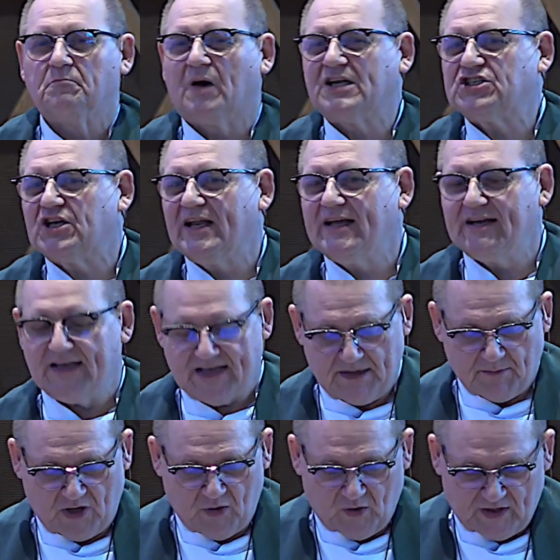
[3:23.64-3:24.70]
Much later,
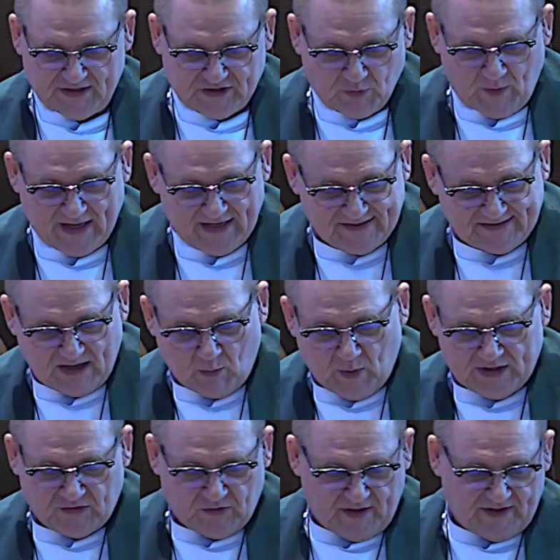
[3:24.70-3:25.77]
in my early 20s, I
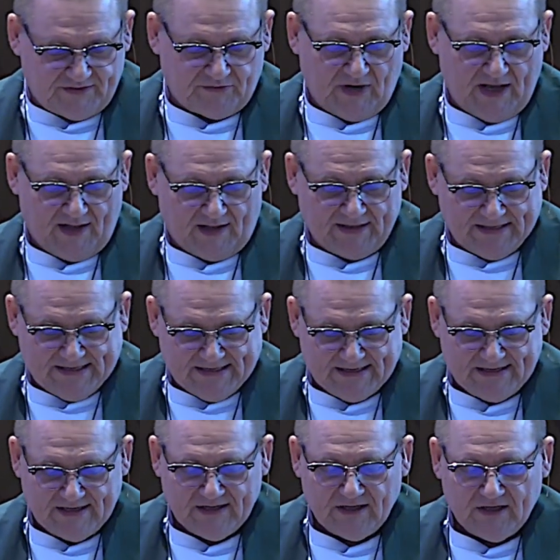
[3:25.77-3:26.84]
went to Israel
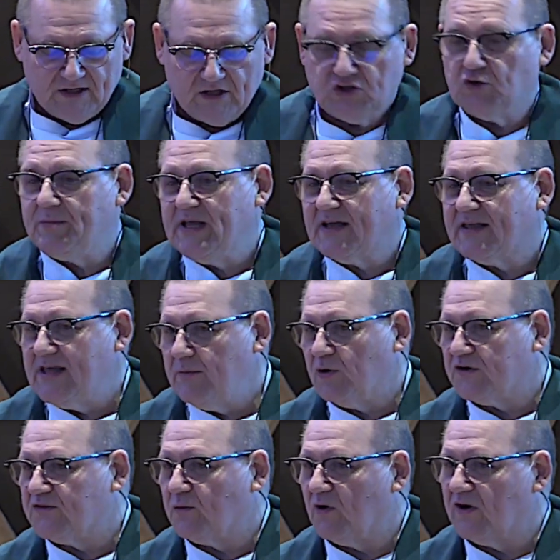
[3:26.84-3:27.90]
to be a
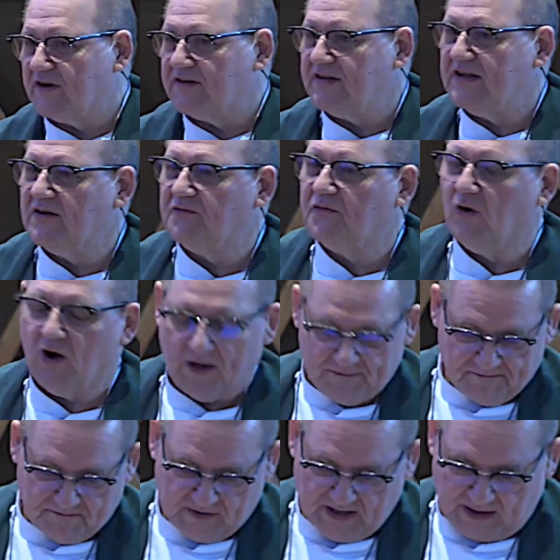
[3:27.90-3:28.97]
kibbutz volunteer for
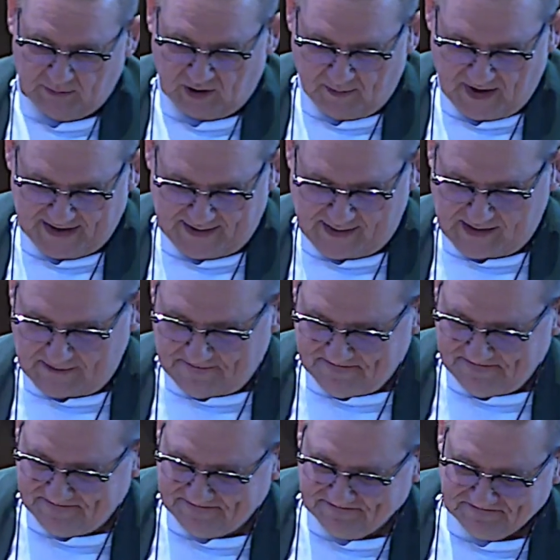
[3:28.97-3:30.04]
a couple of months.
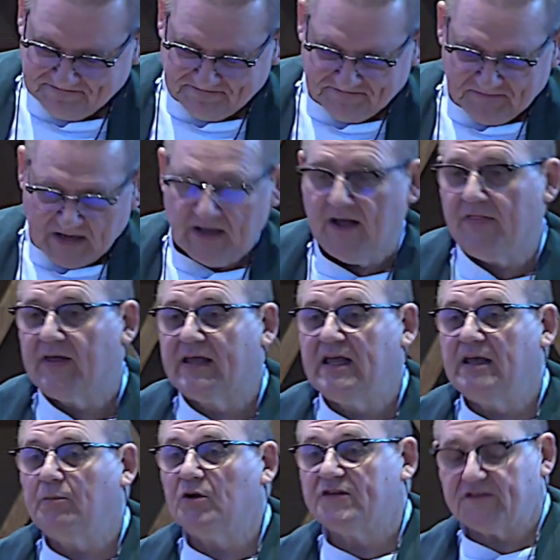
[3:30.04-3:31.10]
And the
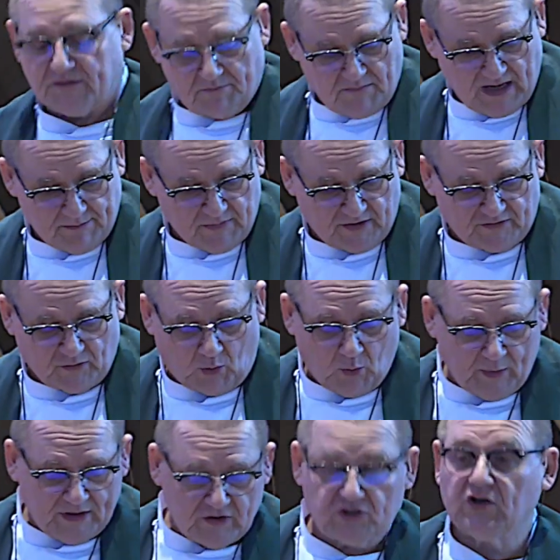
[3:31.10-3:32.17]
kibbutz members
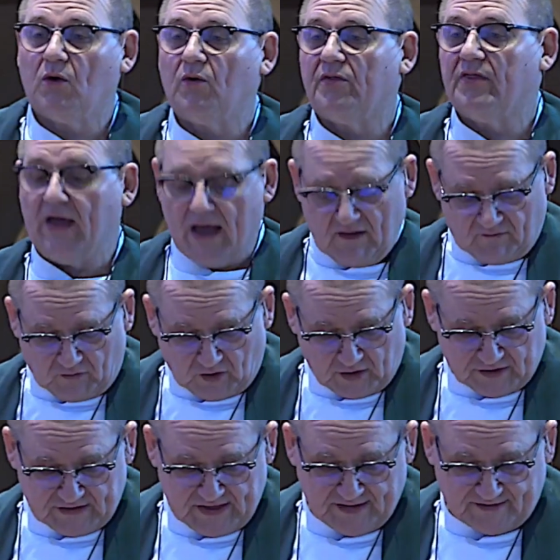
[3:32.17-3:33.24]
always showed their
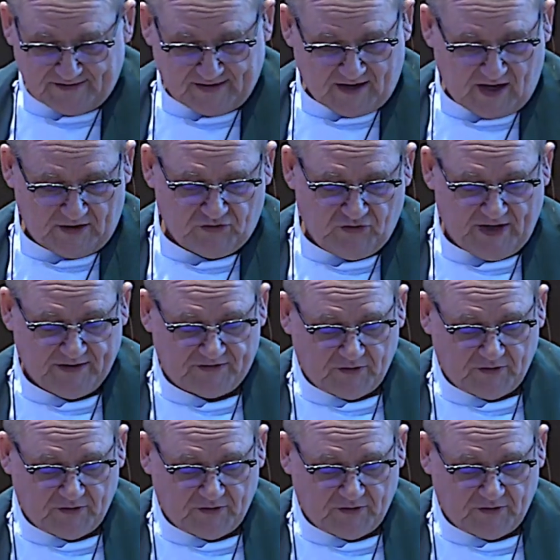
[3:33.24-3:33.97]
volunteers the country.